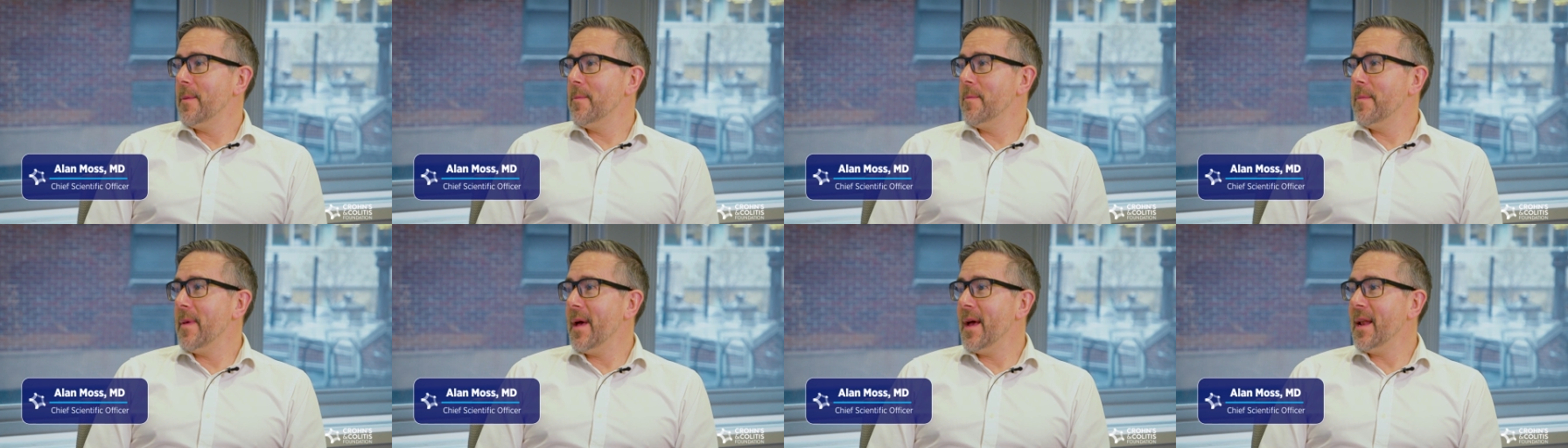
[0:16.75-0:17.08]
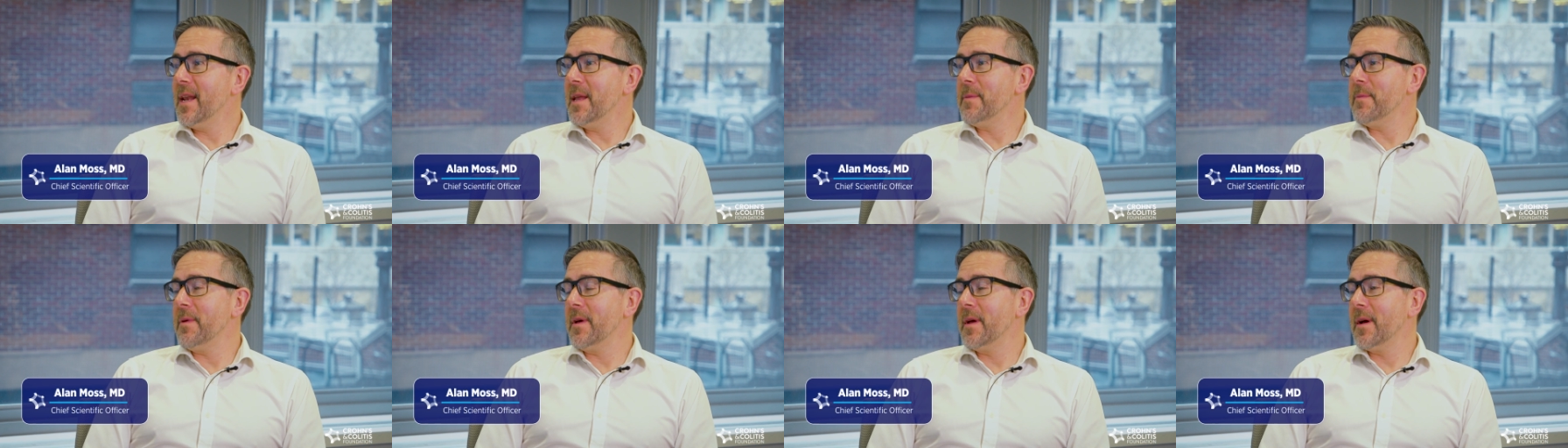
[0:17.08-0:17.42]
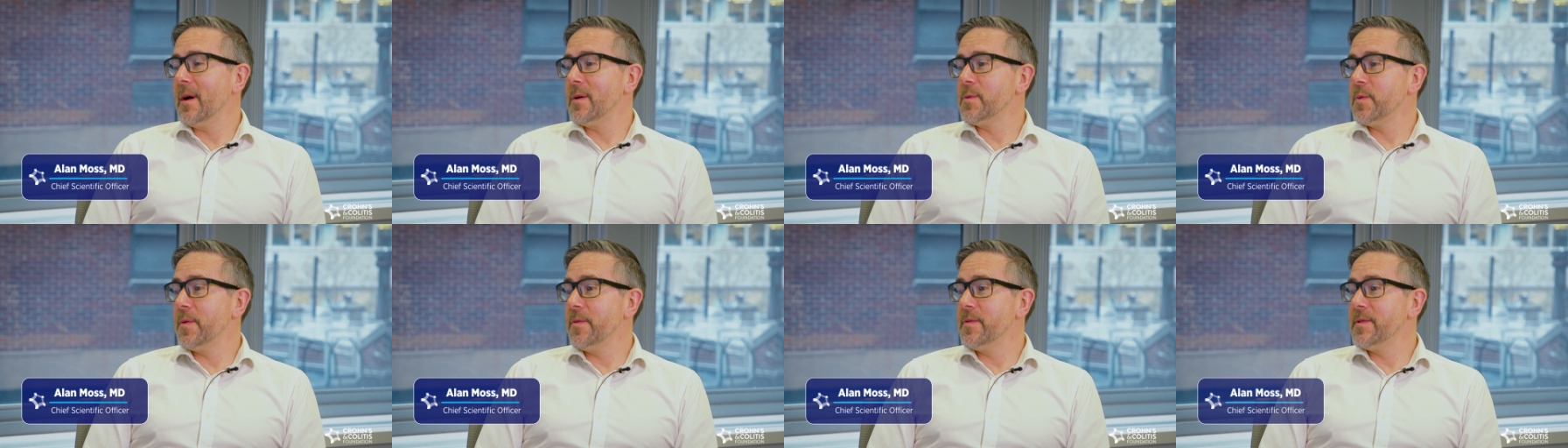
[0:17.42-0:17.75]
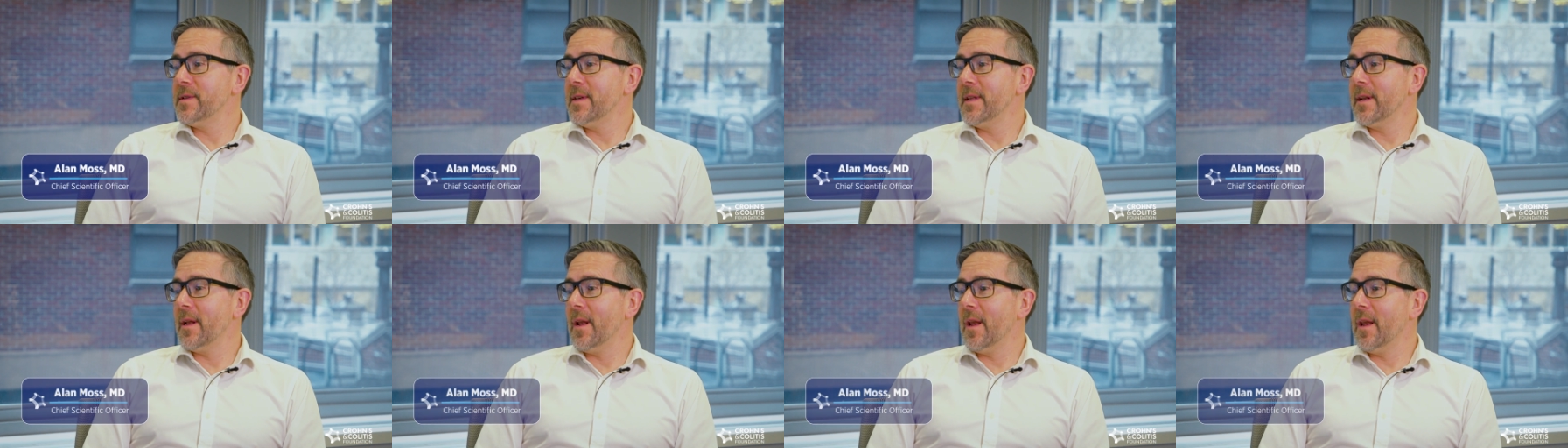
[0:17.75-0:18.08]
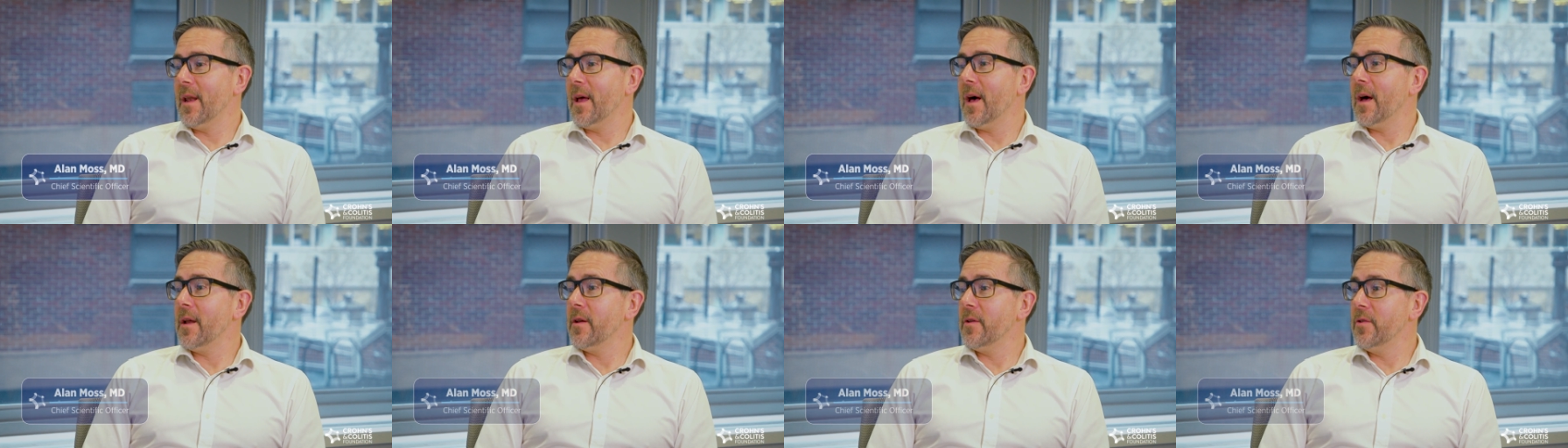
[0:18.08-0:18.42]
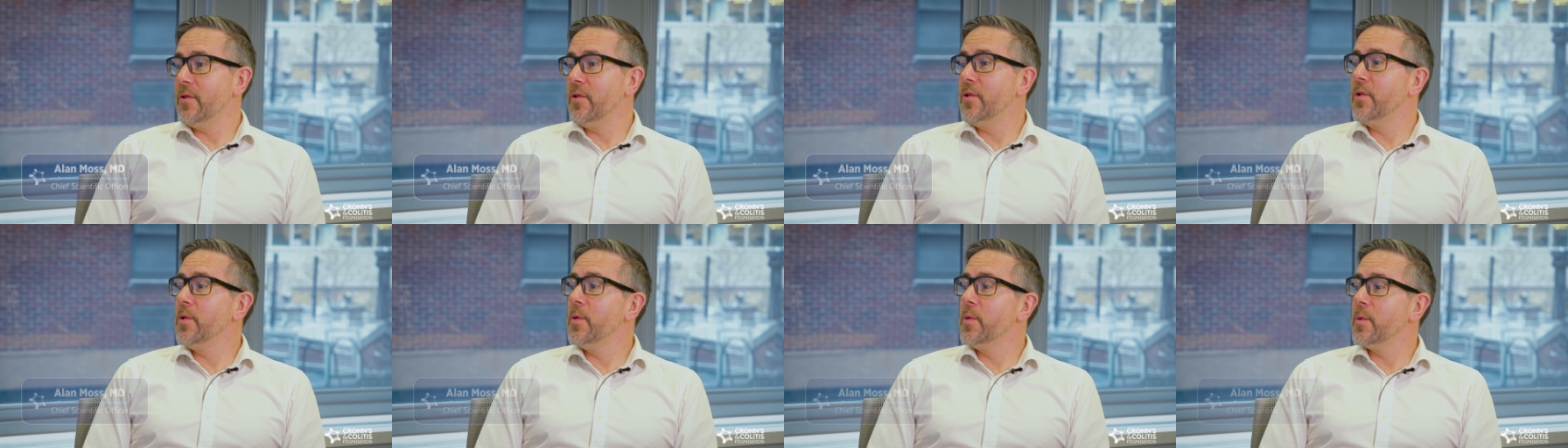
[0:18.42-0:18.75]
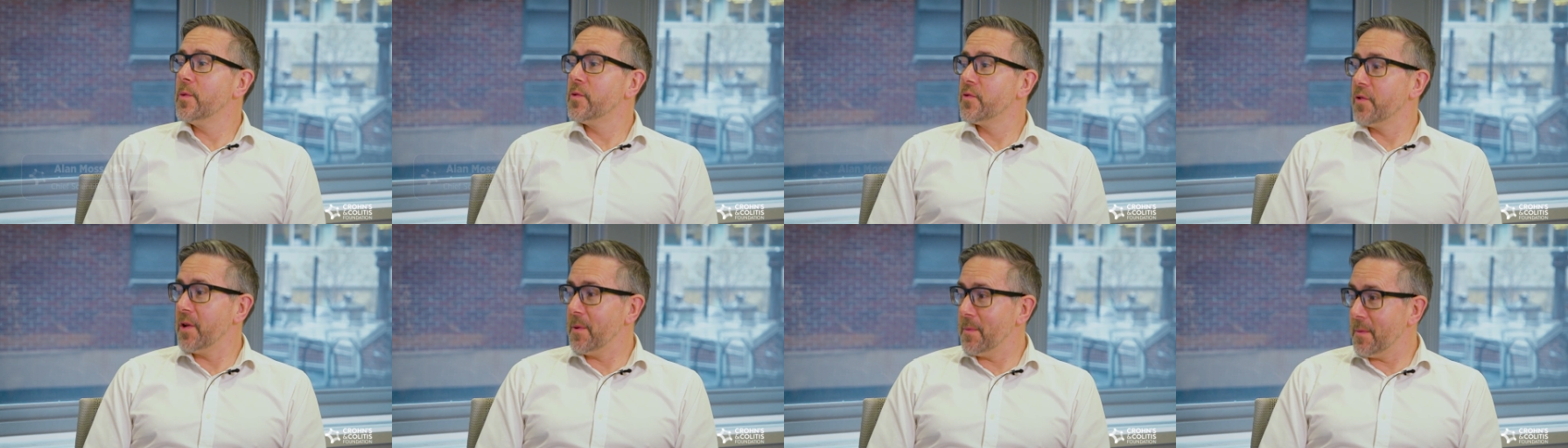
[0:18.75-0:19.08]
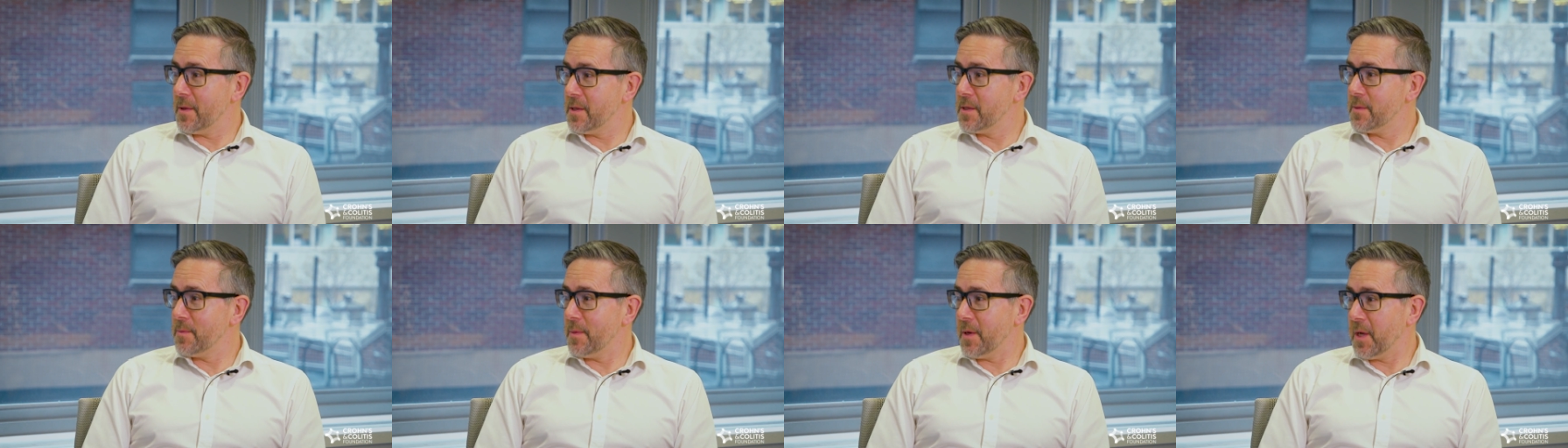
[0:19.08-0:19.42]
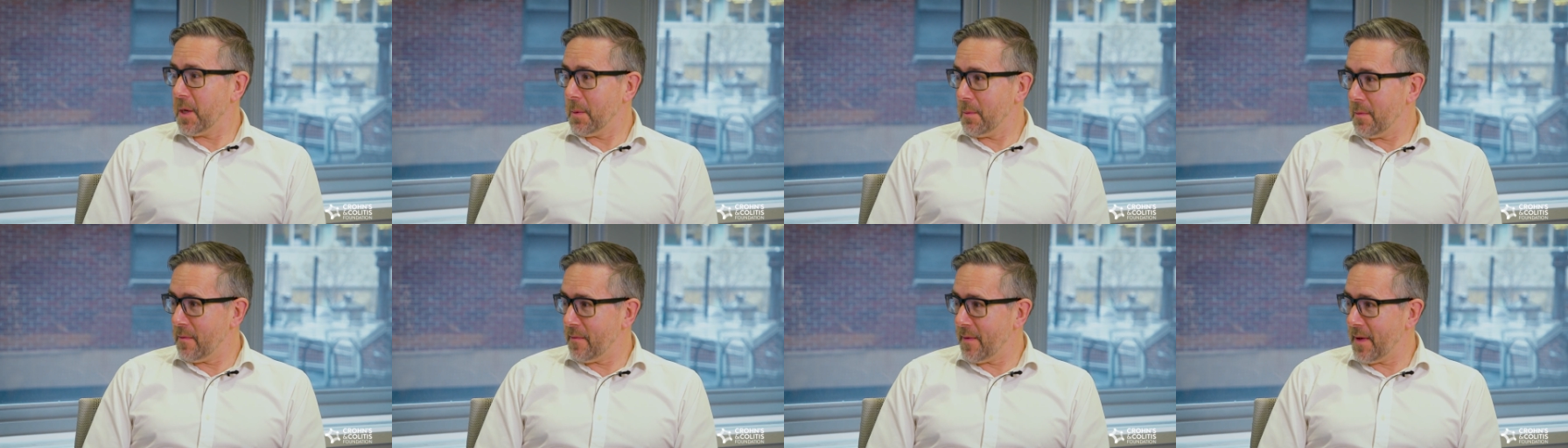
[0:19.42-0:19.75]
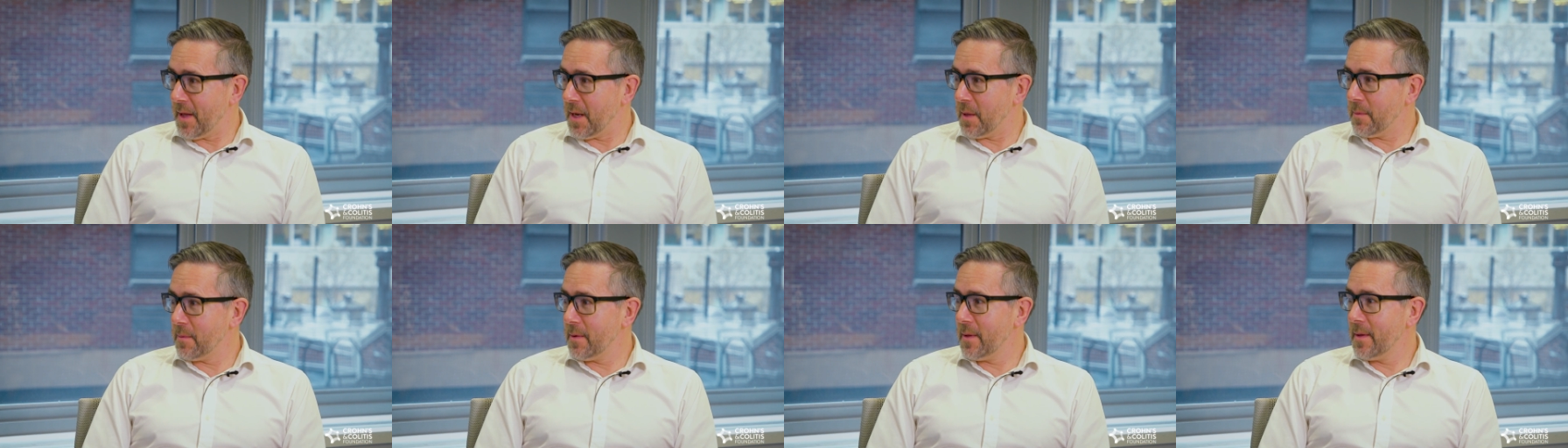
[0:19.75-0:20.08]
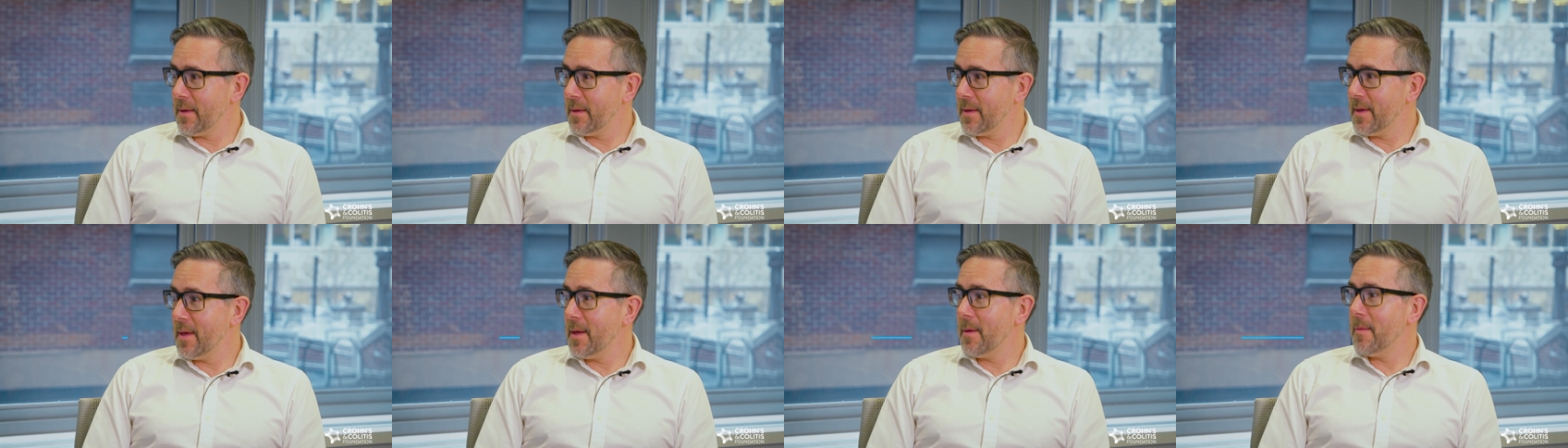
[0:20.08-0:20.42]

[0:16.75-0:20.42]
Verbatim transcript: mainly because we've seen a lot new treatments become available.